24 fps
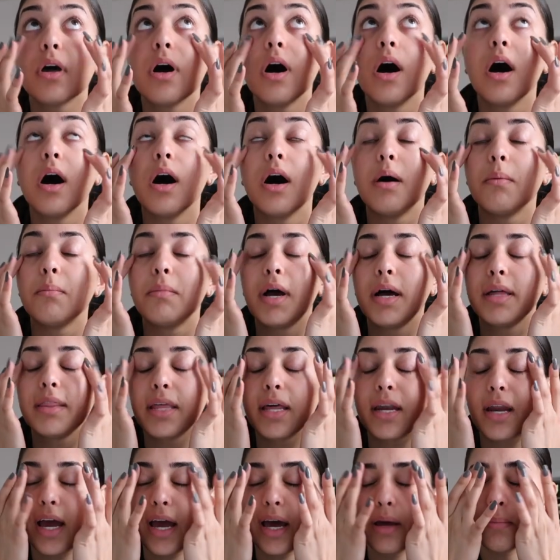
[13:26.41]
Um, and
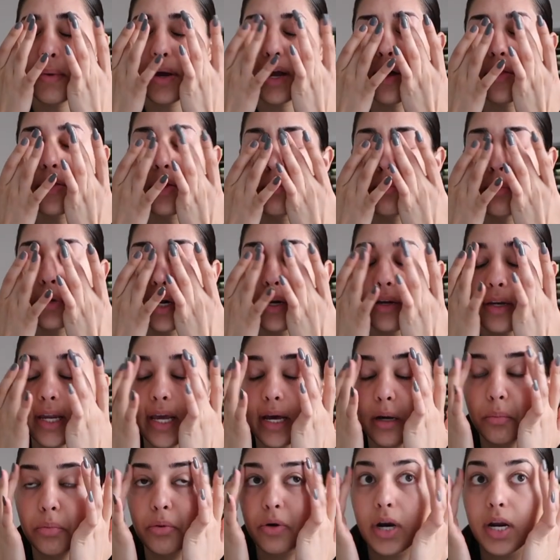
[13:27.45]
then I had my other
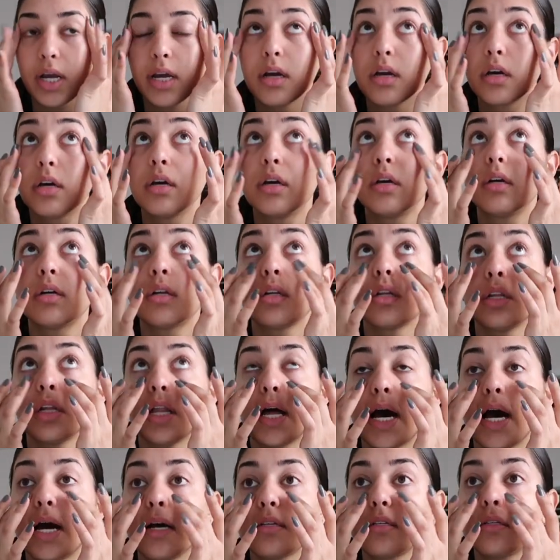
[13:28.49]
nail break
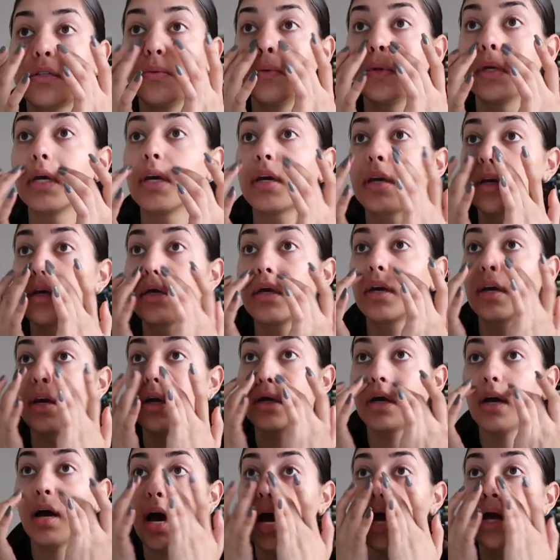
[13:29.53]
last week.
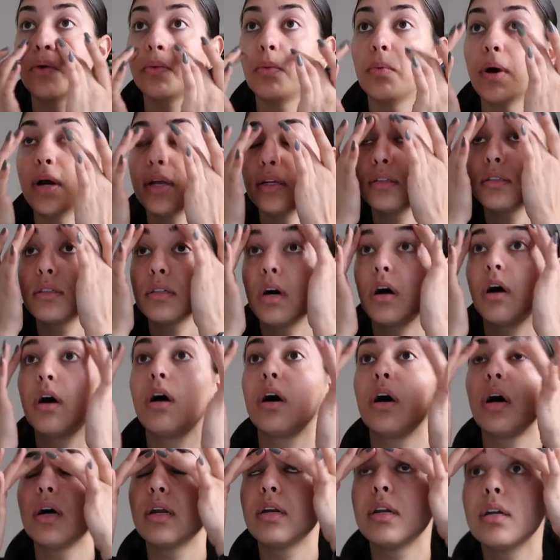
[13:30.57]
I went
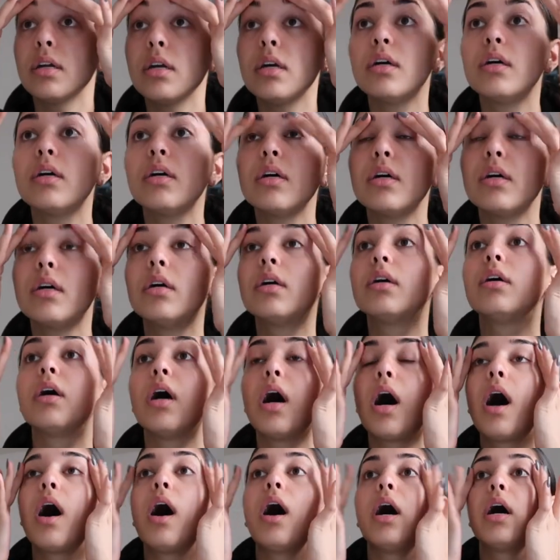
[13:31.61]
on
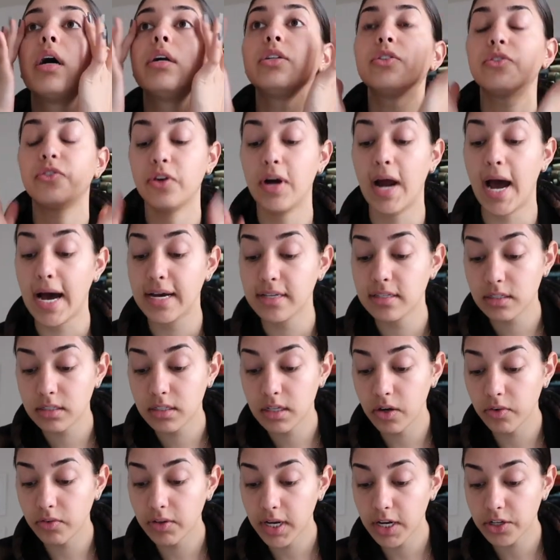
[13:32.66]
a hunt for
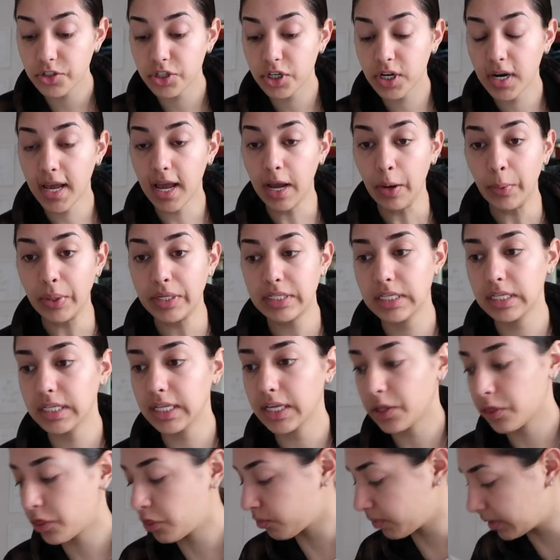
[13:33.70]
acetone yesterday. I went to
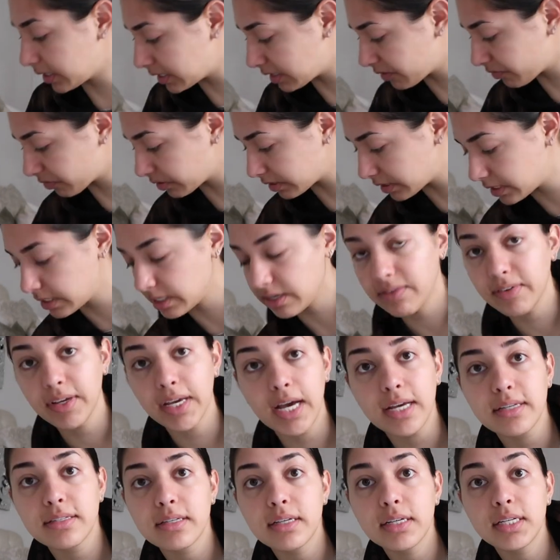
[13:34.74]
like three different C V
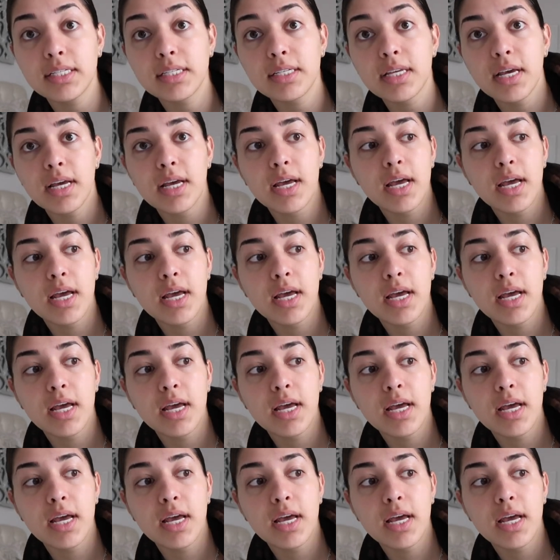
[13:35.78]
S's.